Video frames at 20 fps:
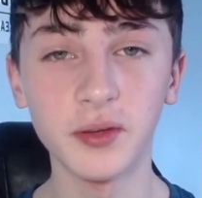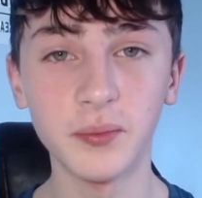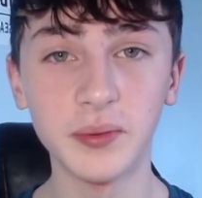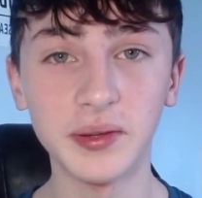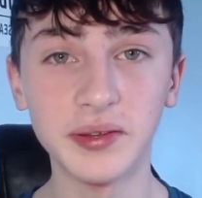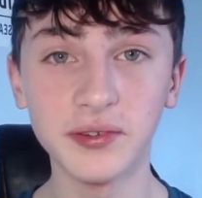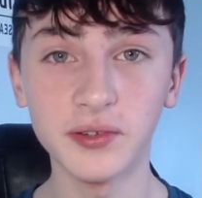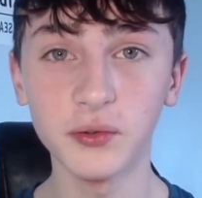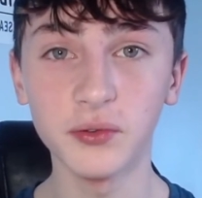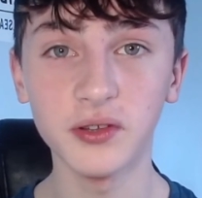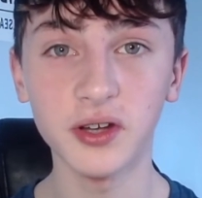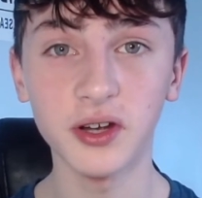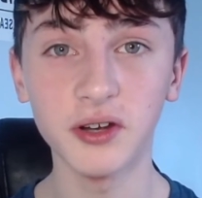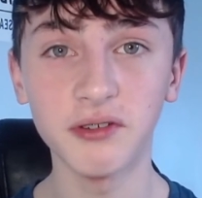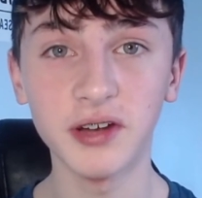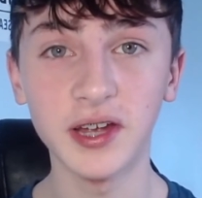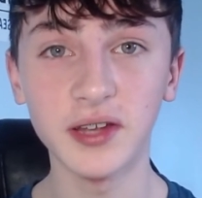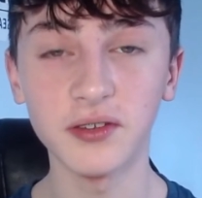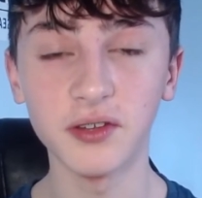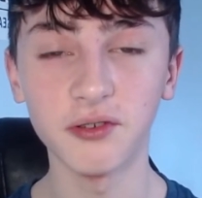He's so
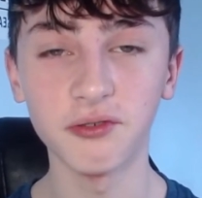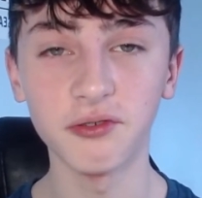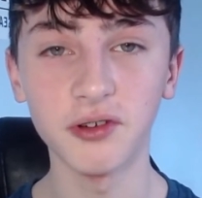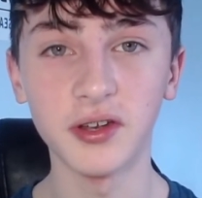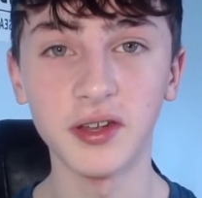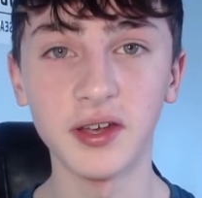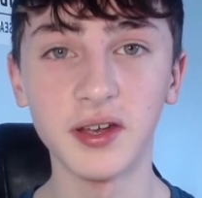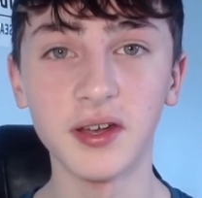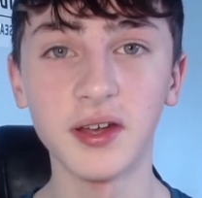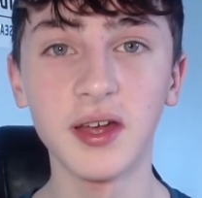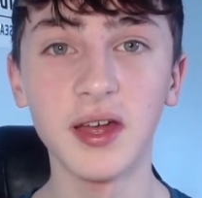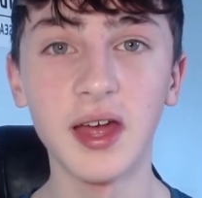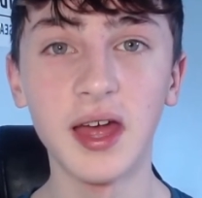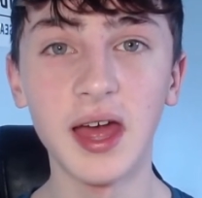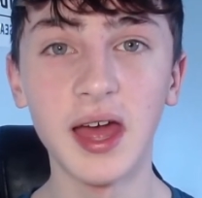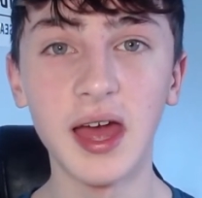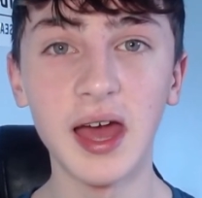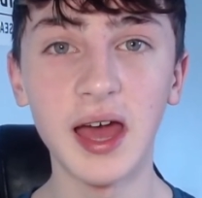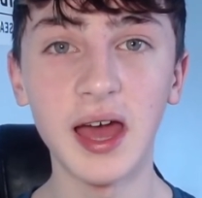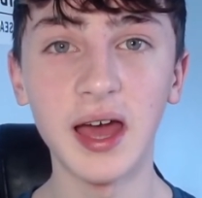direct at running,
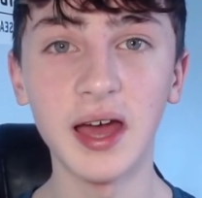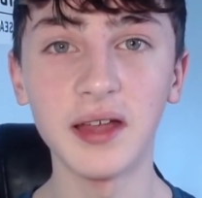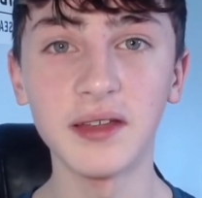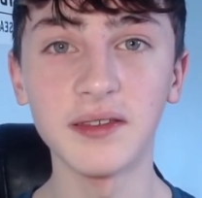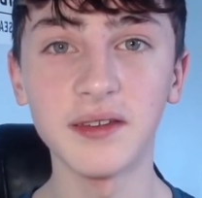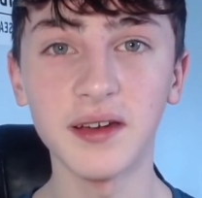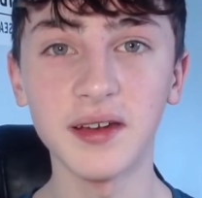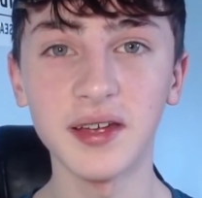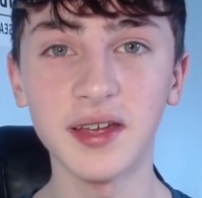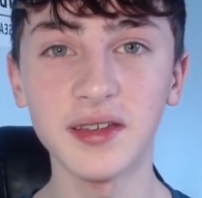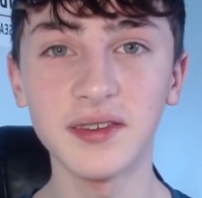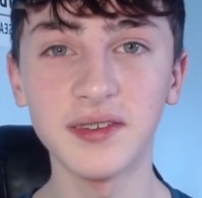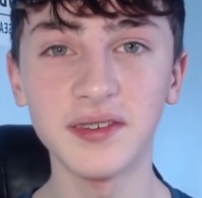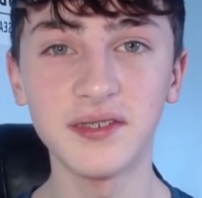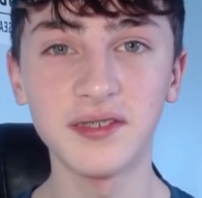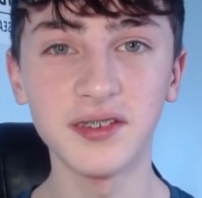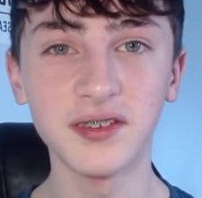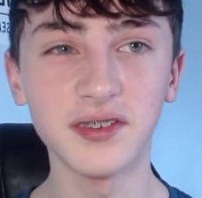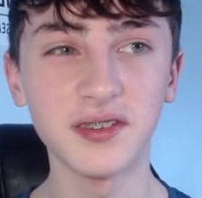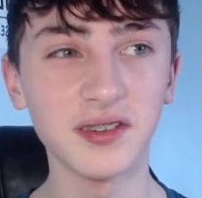and I guess he's
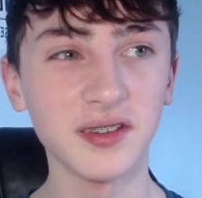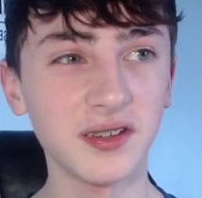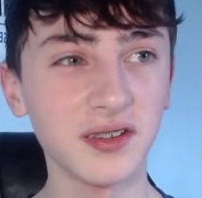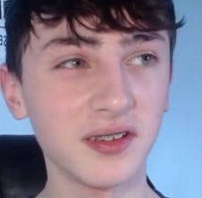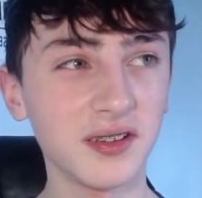just I